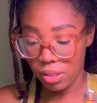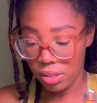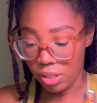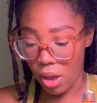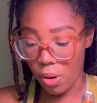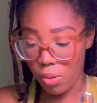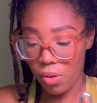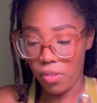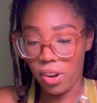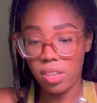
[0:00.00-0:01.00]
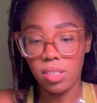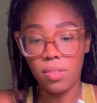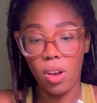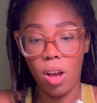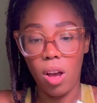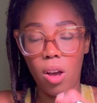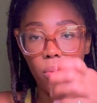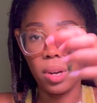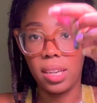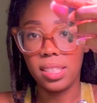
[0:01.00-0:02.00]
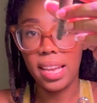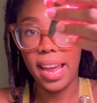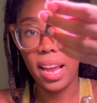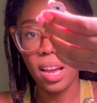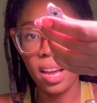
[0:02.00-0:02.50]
So first of all, we're gonna take